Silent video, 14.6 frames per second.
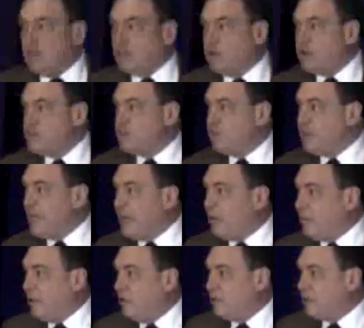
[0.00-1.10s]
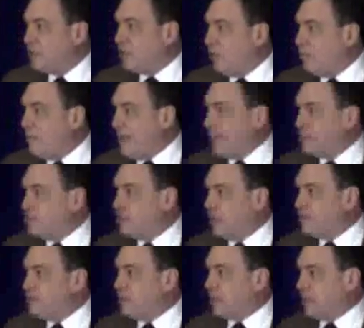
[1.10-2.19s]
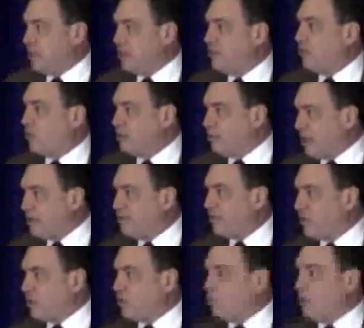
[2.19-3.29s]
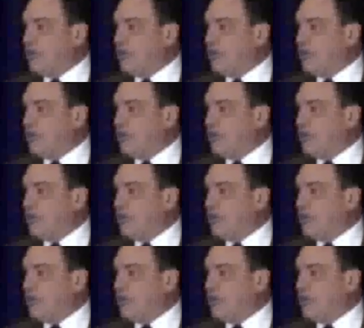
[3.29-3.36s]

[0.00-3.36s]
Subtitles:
there is some now what they call backstop siting authority by FERC.